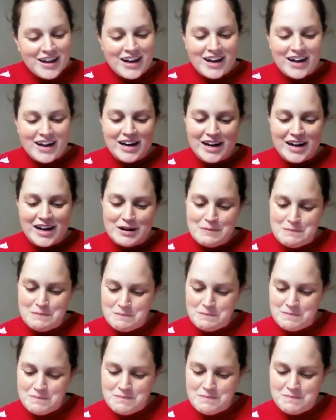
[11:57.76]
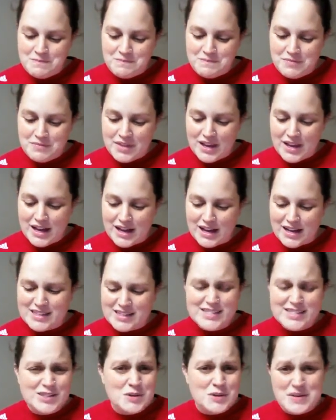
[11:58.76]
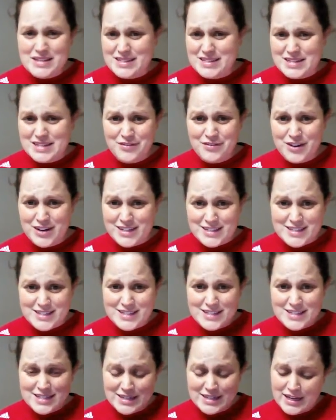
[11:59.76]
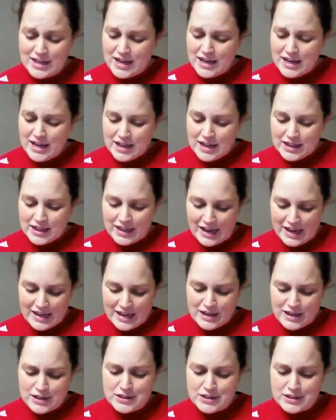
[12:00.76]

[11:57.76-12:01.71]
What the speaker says: it still makes a difference. Like